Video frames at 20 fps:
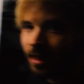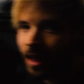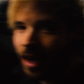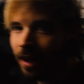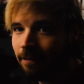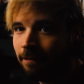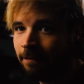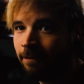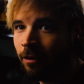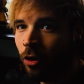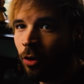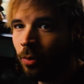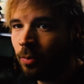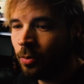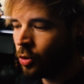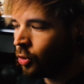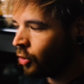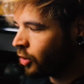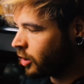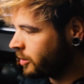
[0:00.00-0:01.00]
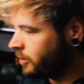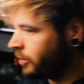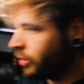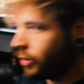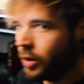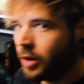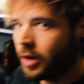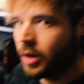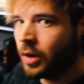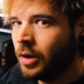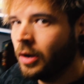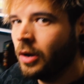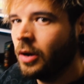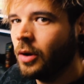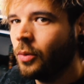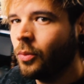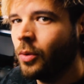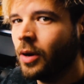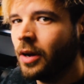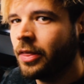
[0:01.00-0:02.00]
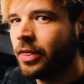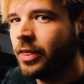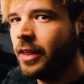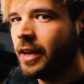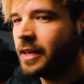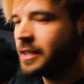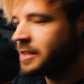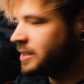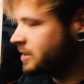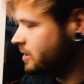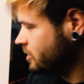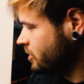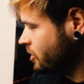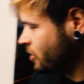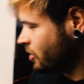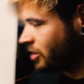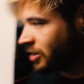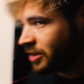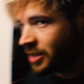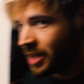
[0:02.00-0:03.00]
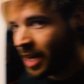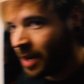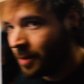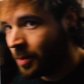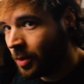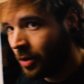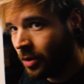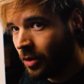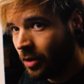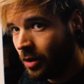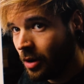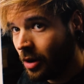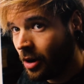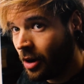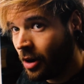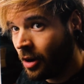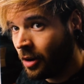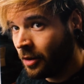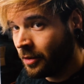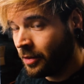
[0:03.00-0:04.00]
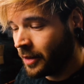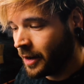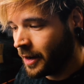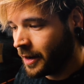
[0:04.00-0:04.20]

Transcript: that foam corkboard with this turntable on